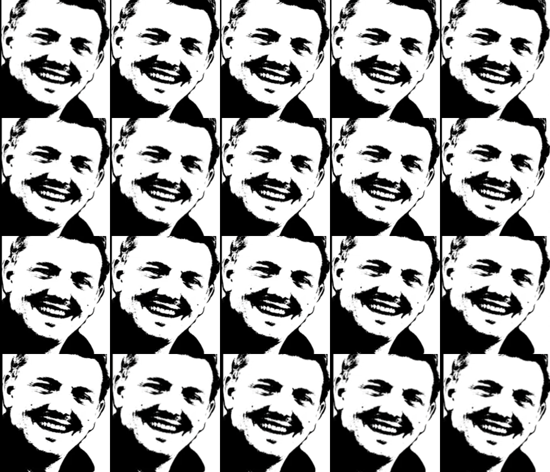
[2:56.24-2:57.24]
go to Albert Park
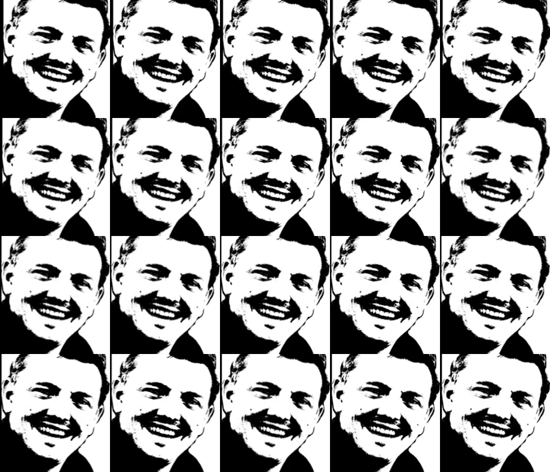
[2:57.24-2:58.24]
in
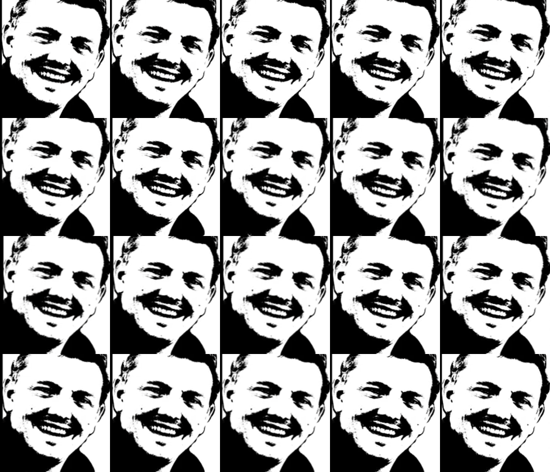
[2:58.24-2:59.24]
a few
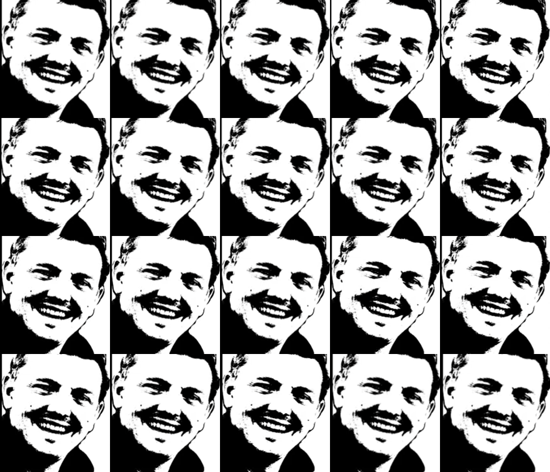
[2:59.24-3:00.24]
weeks, so we'll
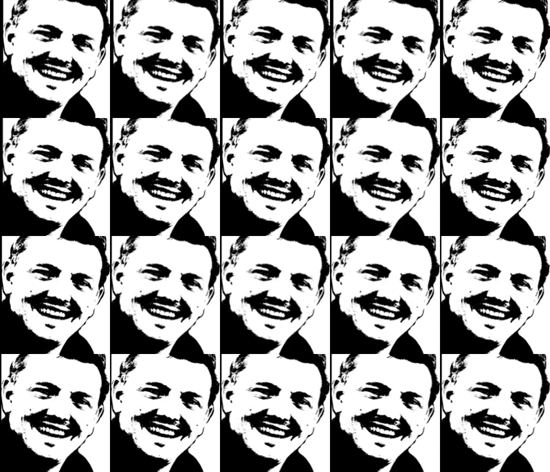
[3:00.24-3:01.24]
see how that goes.
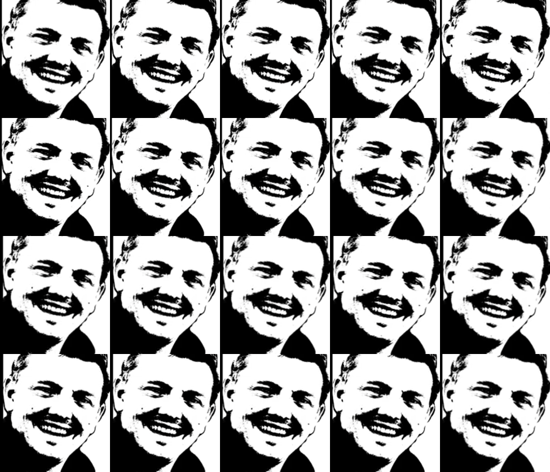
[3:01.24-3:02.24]
That's going to be a track that I
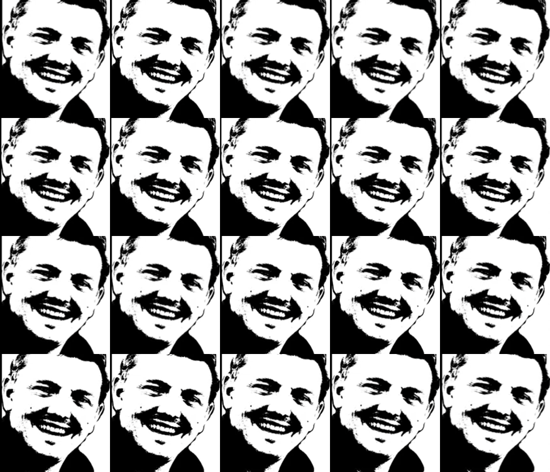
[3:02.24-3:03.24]
think will suit the Red Bulls
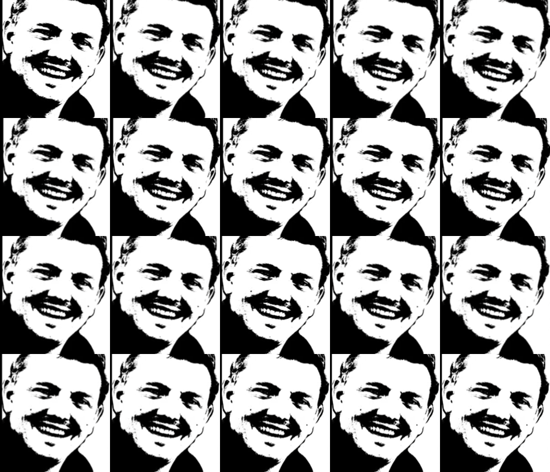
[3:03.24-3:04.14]
a bit more than